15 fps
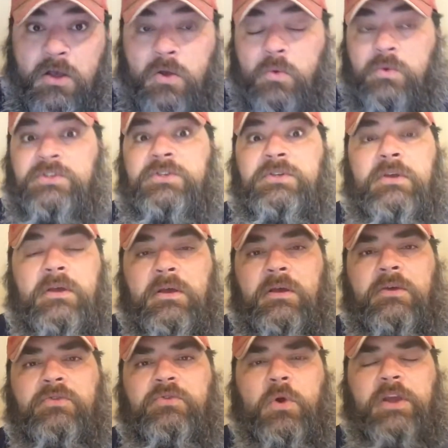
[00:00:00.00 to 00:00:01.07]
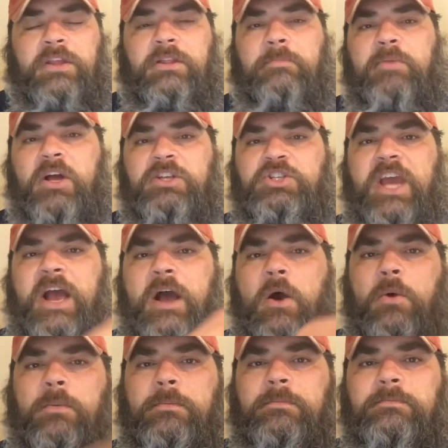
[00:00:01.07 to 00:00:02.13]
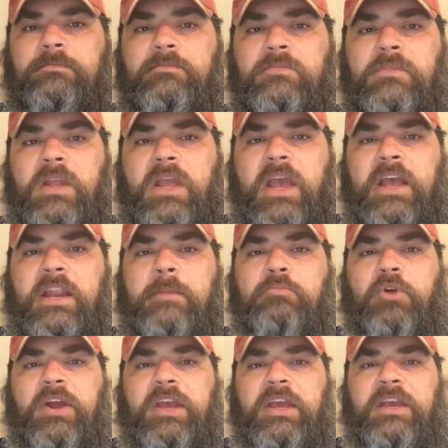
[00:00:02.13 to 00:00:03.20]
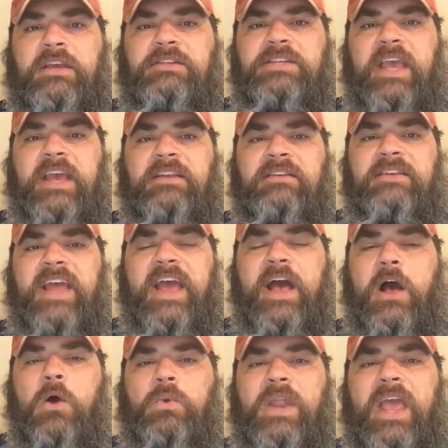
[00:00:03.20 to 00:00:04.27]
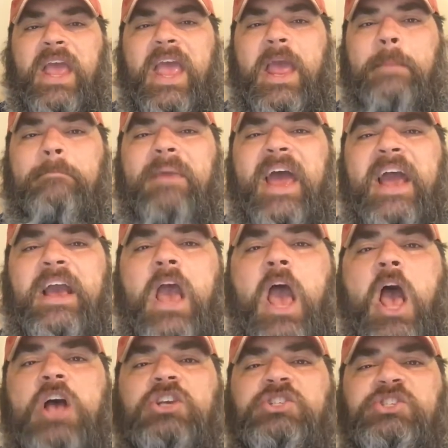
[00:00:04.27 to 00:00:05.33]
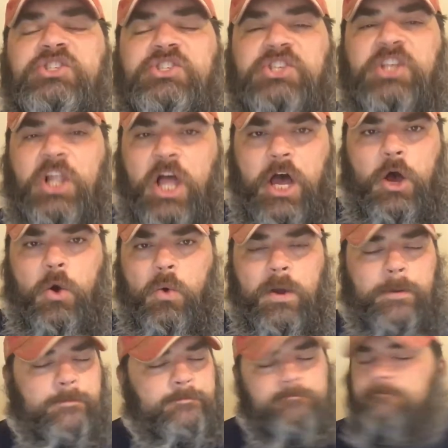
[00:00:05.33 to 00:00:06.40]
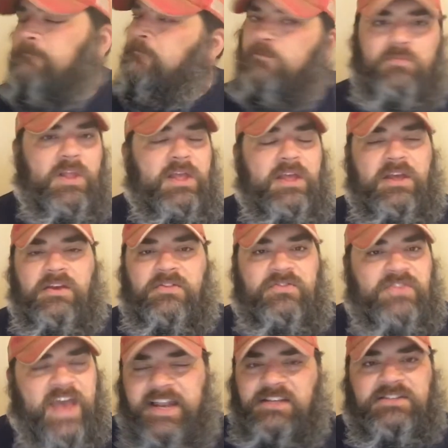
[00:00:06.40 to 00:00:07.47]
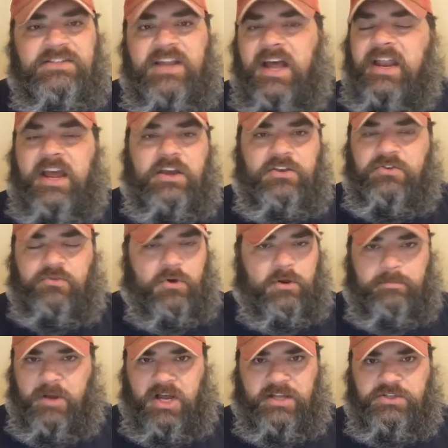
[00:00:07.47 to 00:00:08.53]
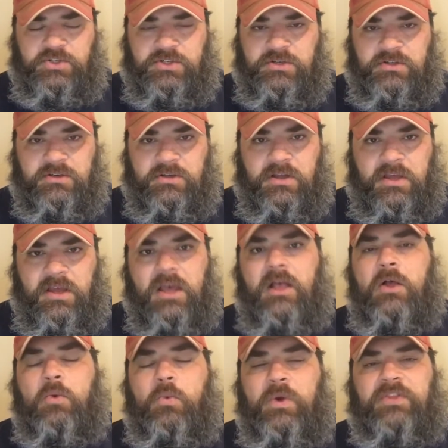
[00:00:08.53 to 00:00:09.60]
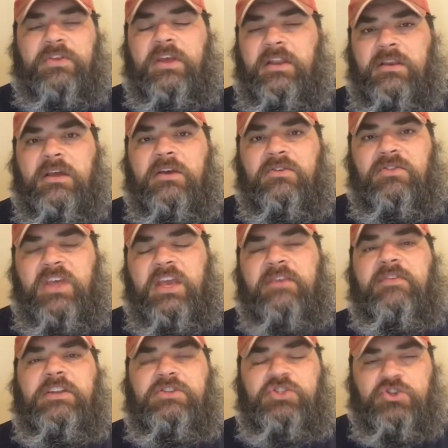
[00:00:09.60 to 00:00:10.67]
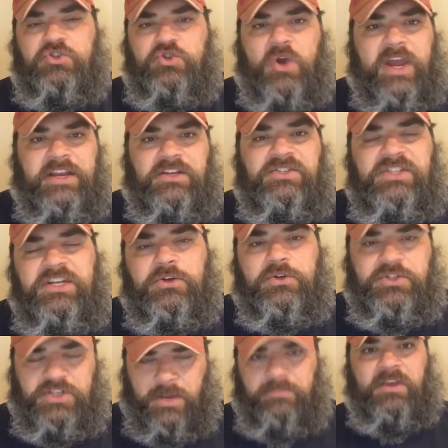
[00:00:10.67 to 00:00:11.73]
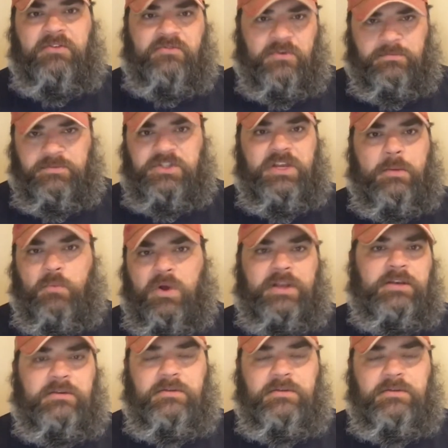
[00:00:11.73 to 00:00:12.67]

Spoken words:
was throwing the punch out and then bringing his hand down and back slow. That is not how you throw a punch. With it, think of it as you're trying to steal something from someone.